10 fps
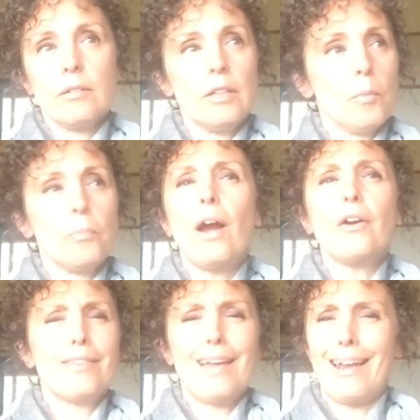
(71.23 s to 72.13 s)
prior
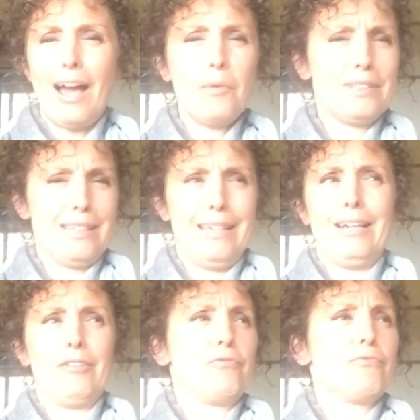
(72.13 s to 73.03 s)
to that, I was
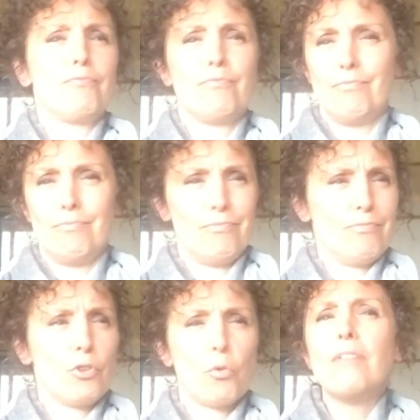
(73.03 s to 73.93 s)
eating
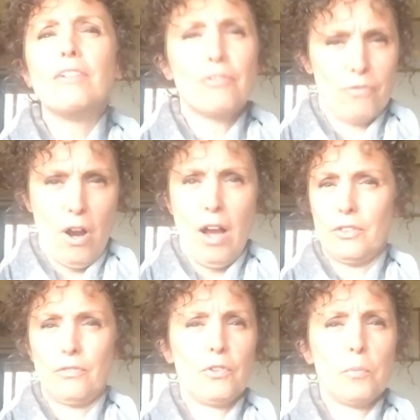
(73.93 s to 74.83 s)
gravy
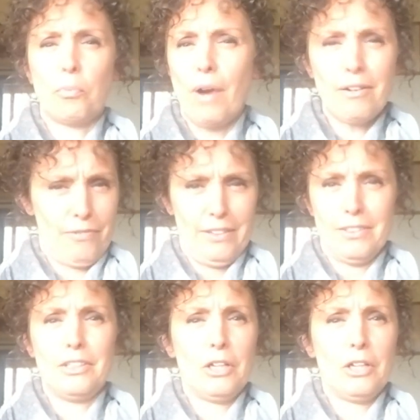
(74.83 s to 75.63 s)
fries for breakfast.